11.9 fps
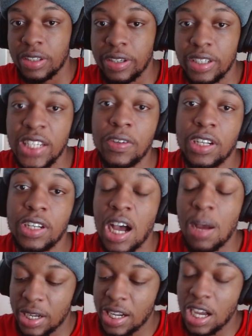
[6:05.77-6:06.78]
leave a
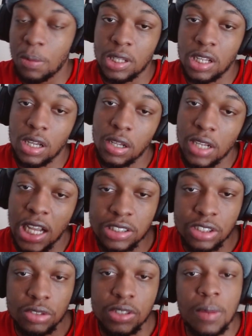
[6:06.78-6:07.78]
comment down below, like,
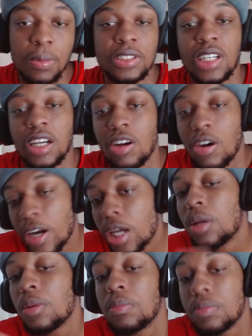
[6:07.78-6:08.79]
subscribe, share, and all
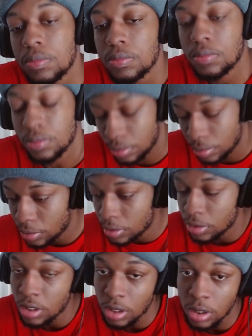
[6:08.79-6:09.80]
that.
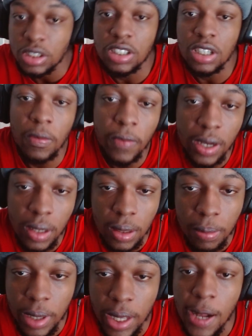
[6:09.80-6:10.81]
Good video,
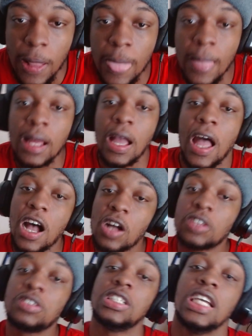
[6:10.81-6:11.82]
man. I'll
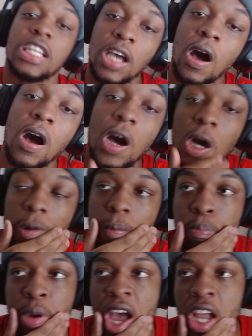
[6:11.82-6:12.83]
see y'all
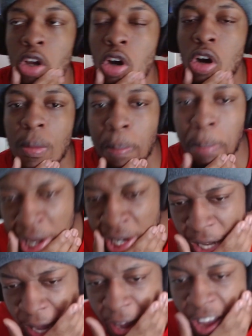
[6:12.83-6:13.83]
back on
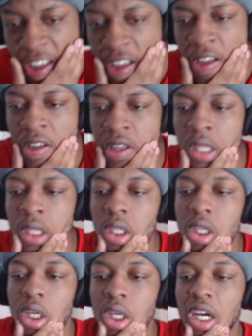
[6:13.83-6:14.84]
Monday.
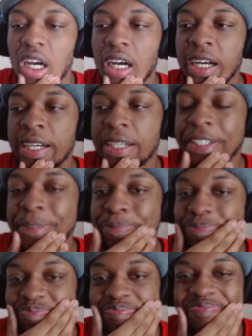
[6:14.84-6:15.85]
You know
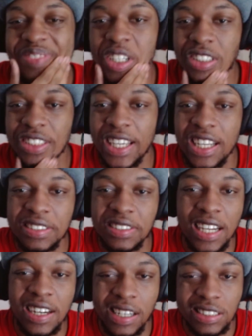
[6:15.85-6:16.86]
what I'm saying?
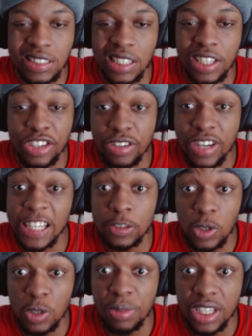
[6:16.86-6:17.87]
Saturday and Sunday, you guys
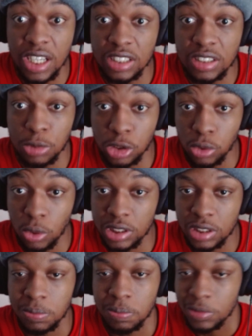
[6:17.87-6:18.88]
will be getting some
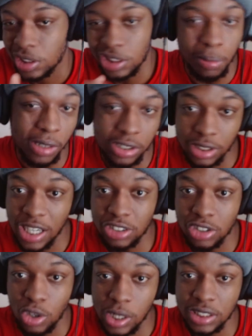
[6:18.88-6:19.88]
shorts. So make sure you guys
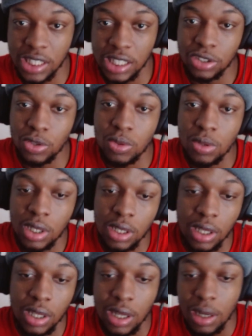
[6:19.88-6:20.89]
go watch that too.
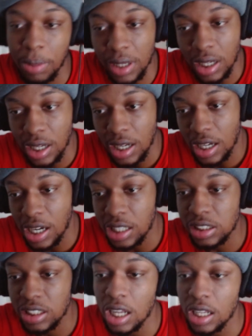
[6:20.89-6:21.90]
But I'll
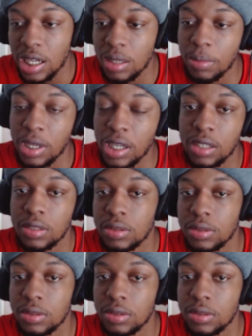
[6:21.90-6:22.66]
see y'all later, man.